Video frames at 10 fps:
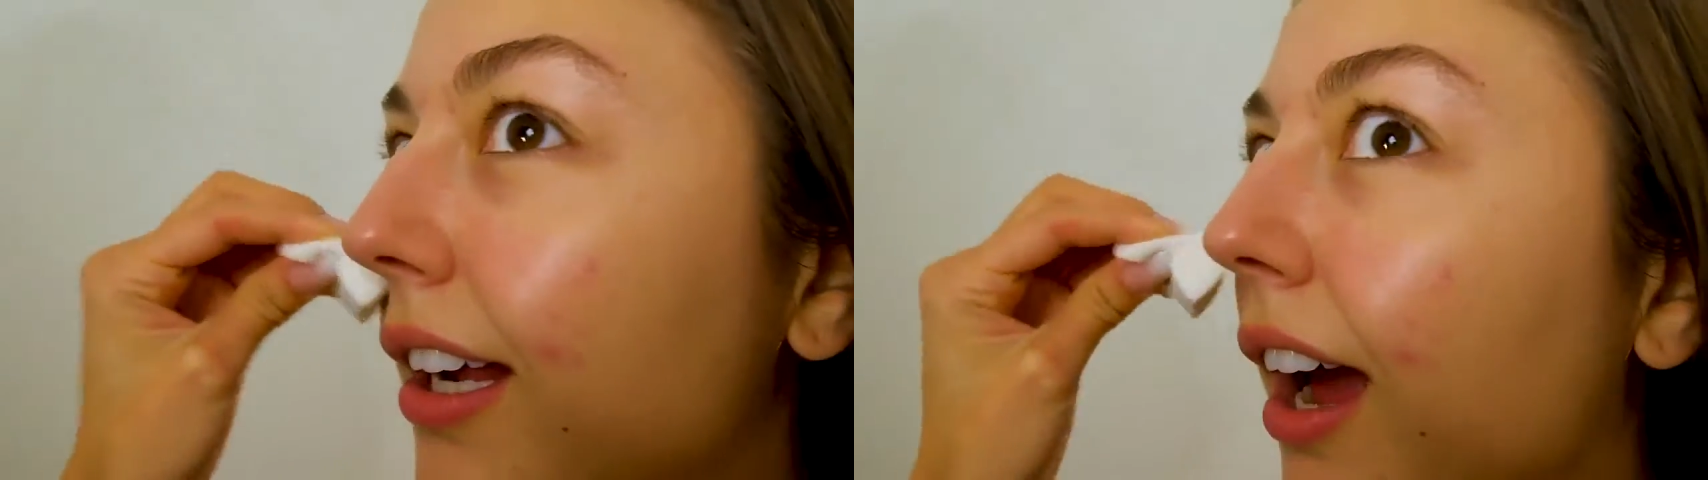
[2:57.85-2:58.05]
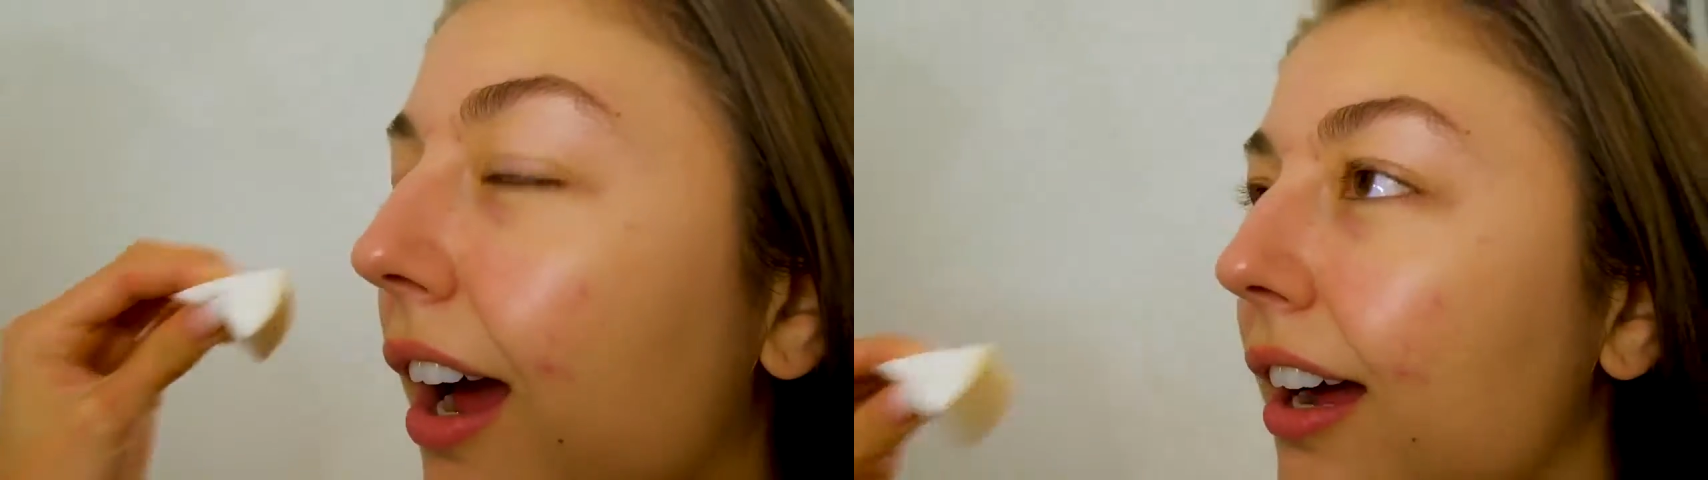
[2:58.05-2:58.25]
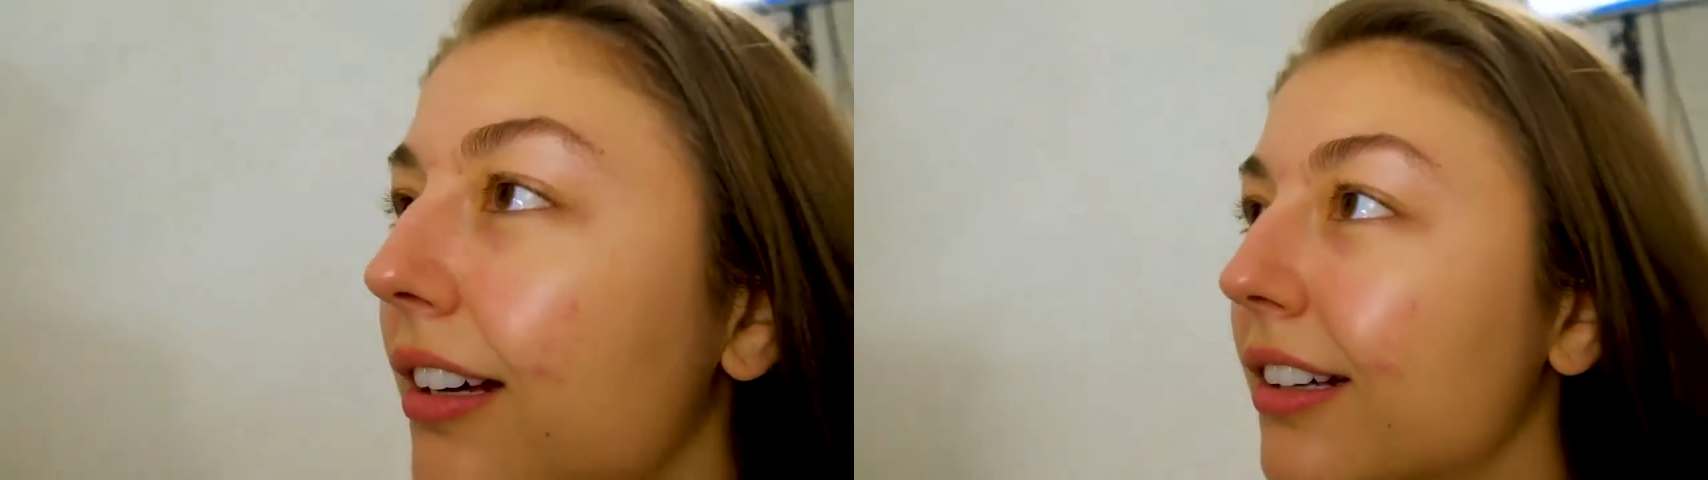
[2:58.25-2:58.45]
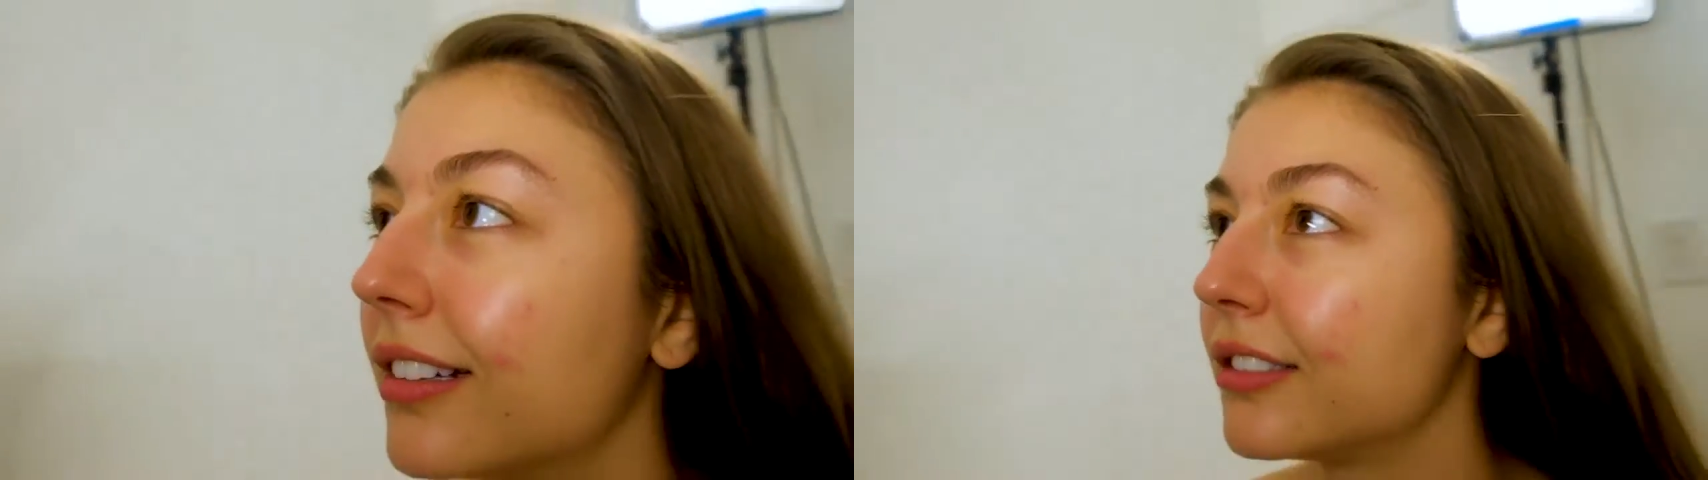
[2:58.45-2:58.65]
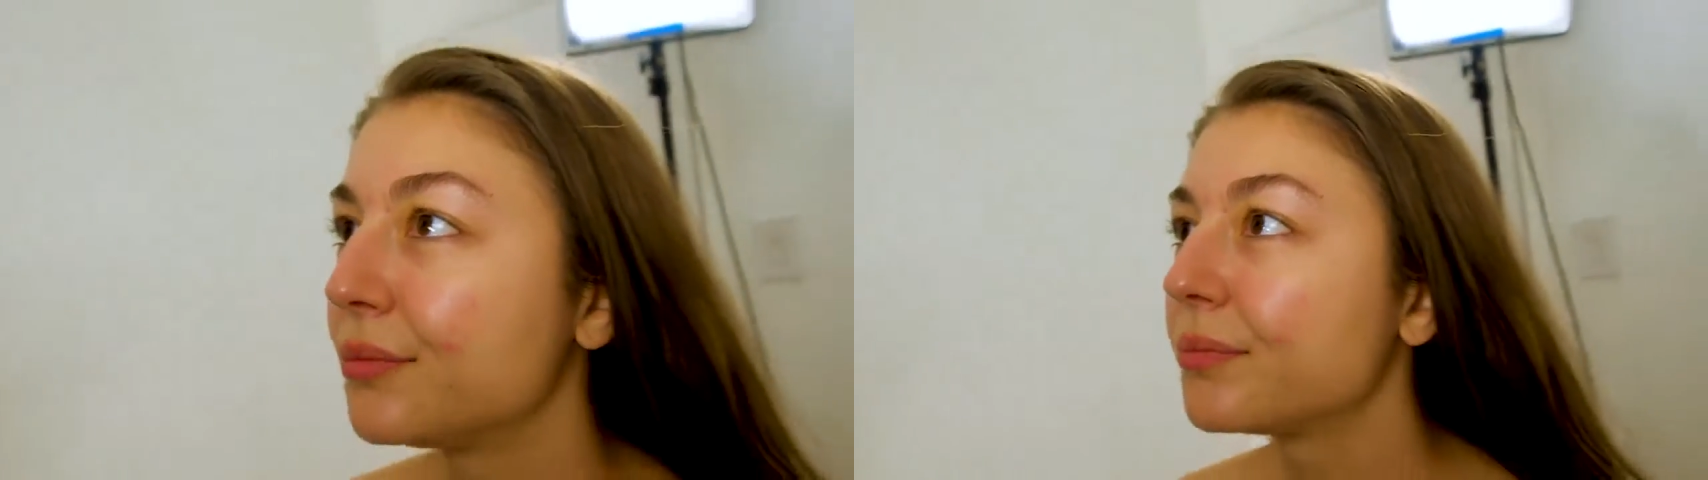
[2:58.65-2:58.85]
Yeah. Like, I like
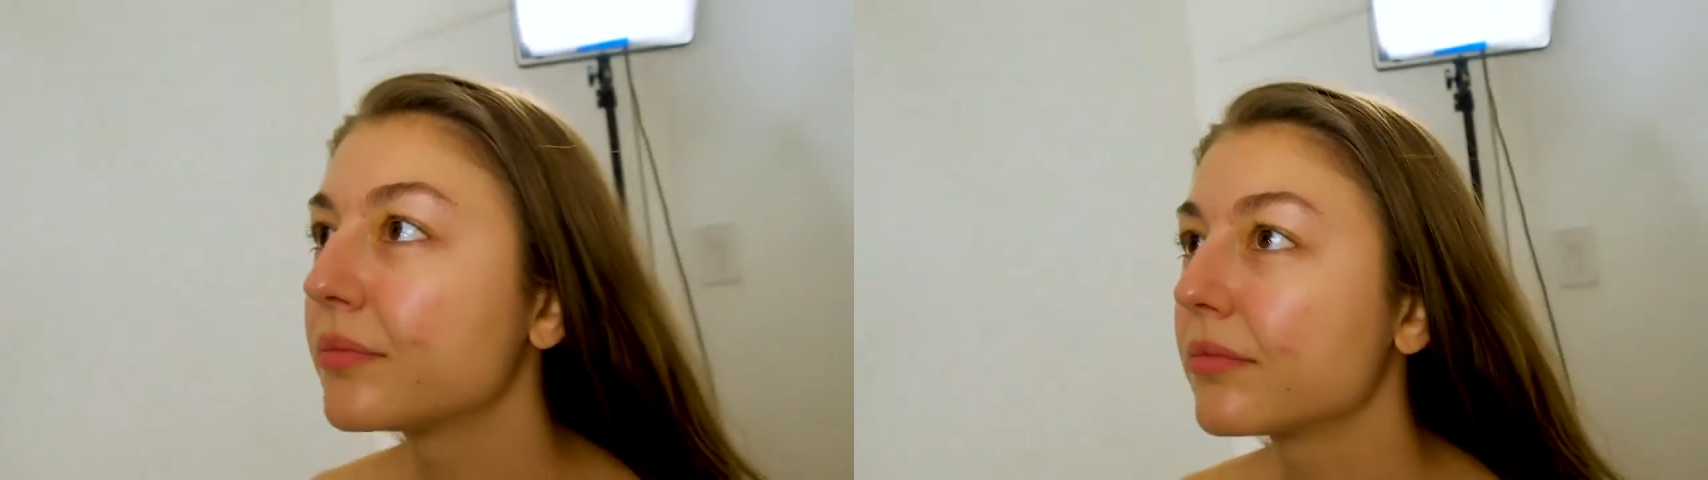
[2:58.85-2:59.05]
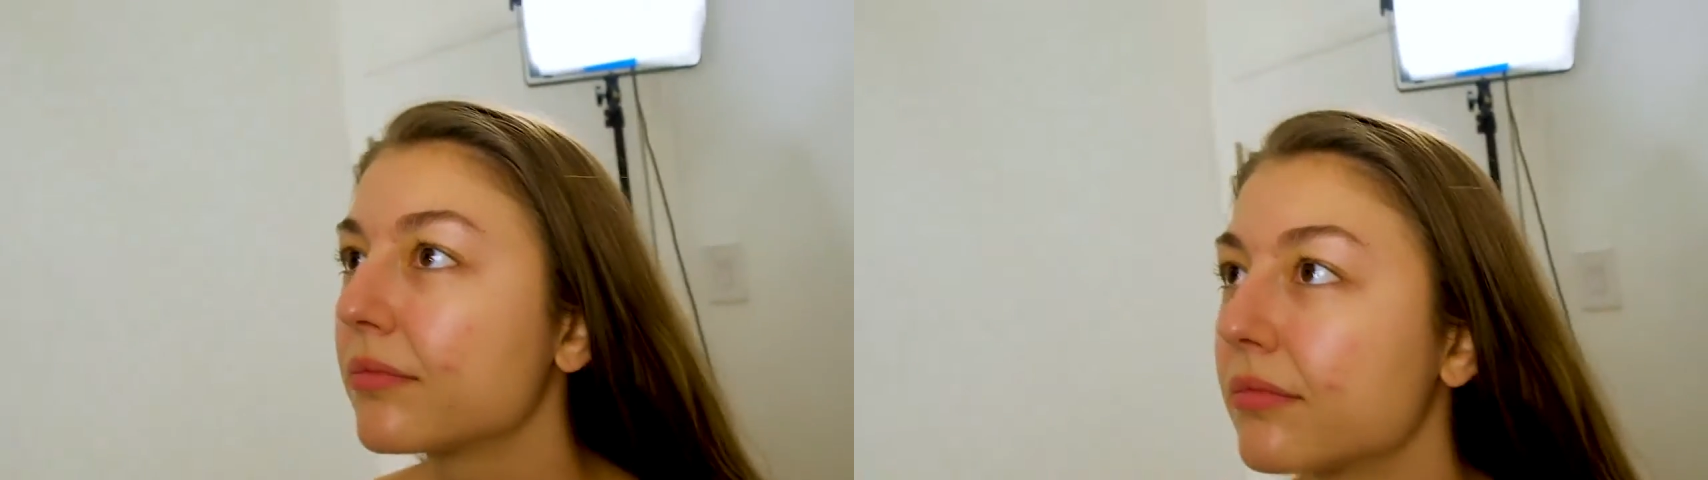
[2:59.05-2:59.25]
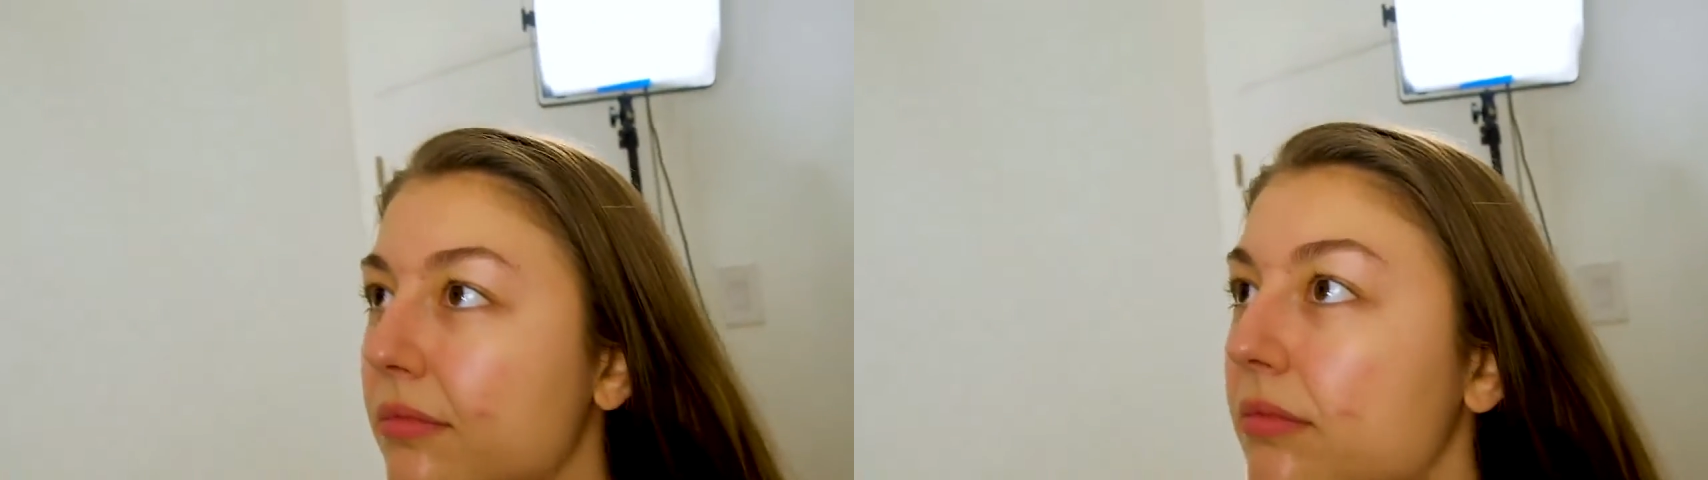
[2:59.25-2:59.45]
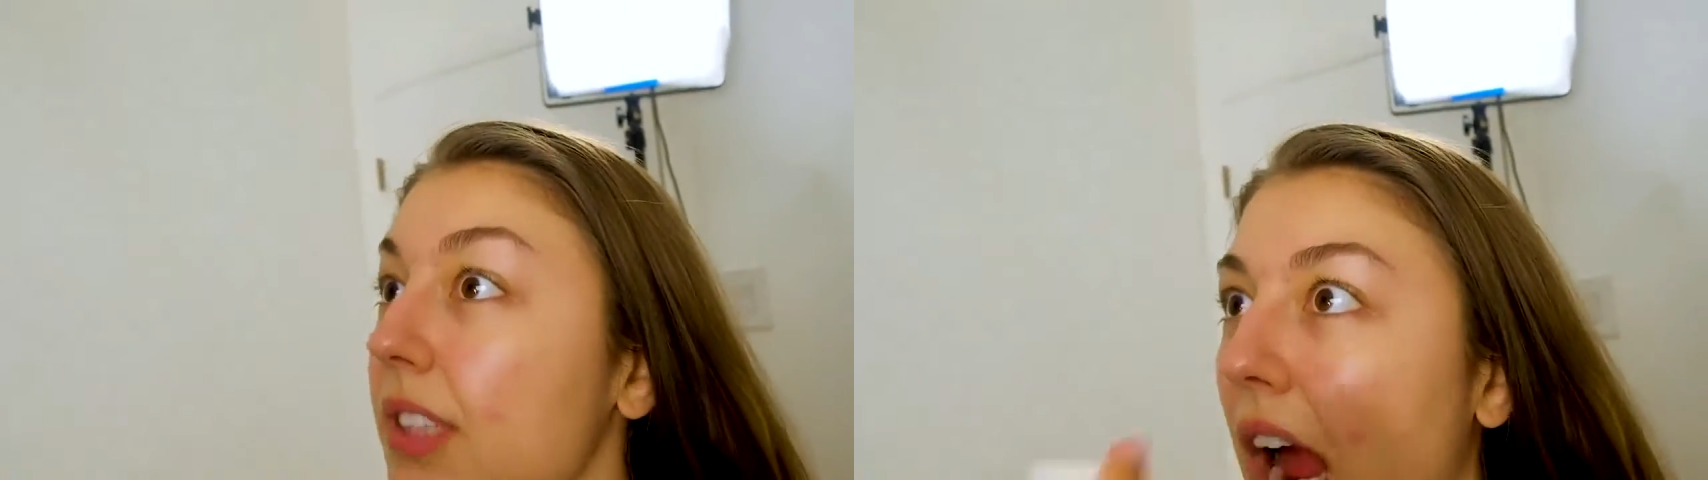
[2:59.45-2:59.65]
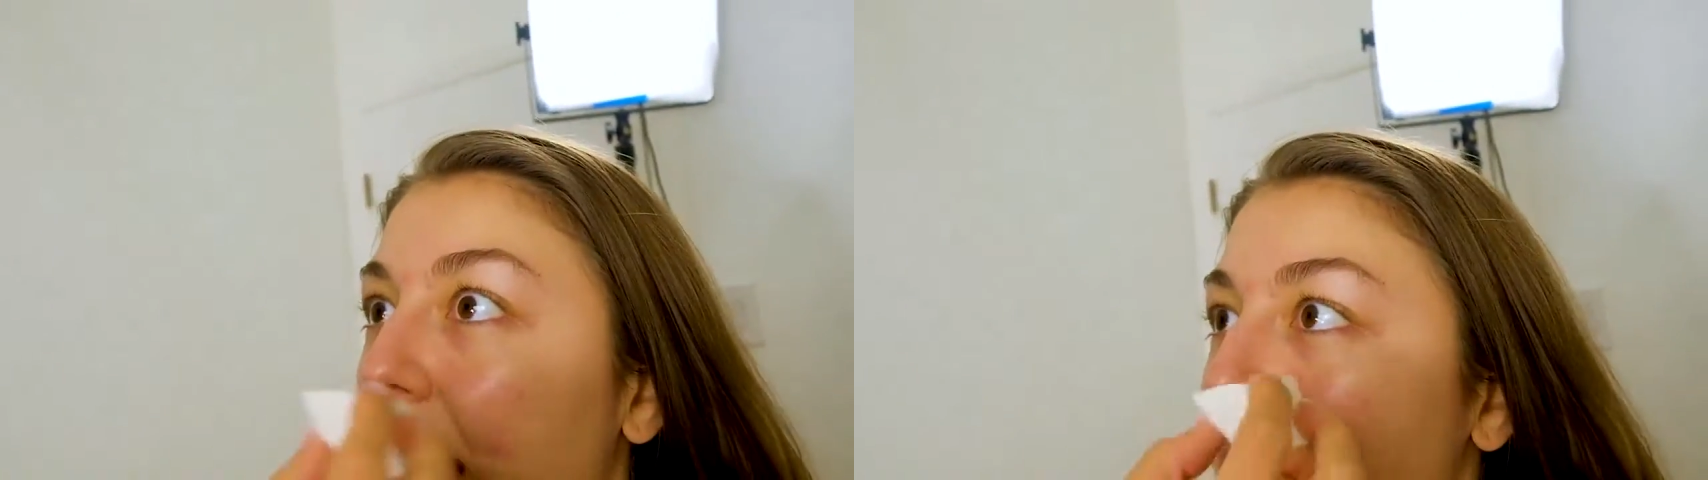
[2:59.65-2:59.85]
to toss these out after when
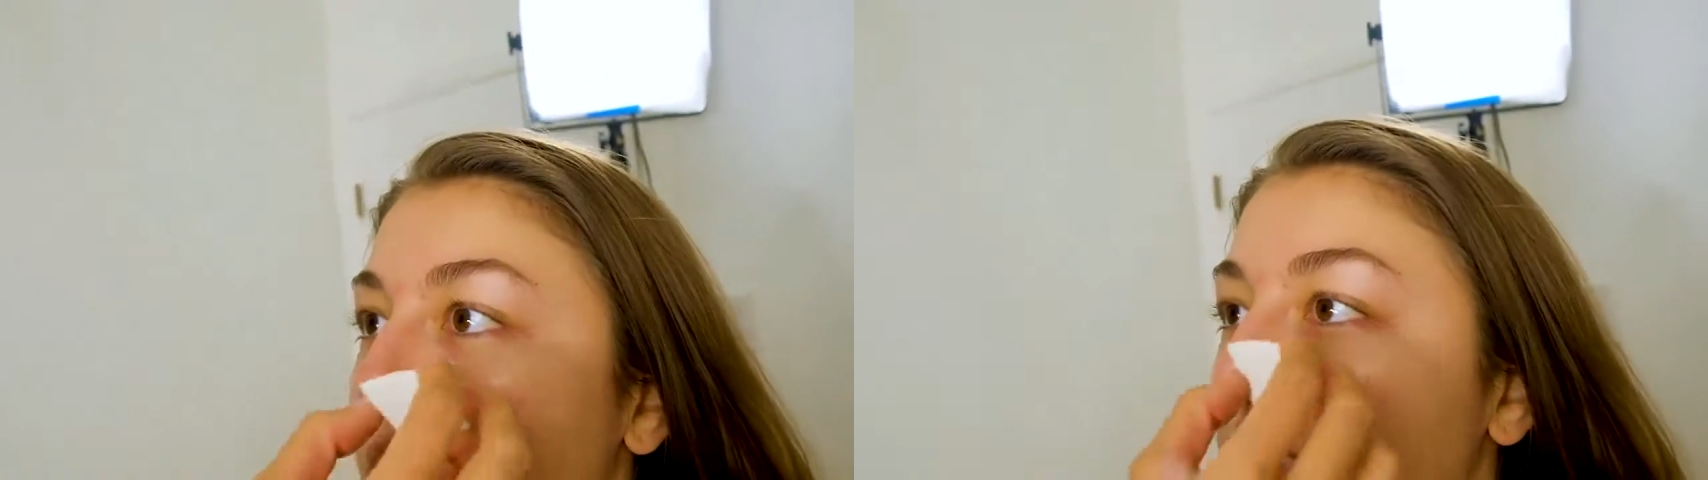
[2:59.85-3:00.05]
I'm done,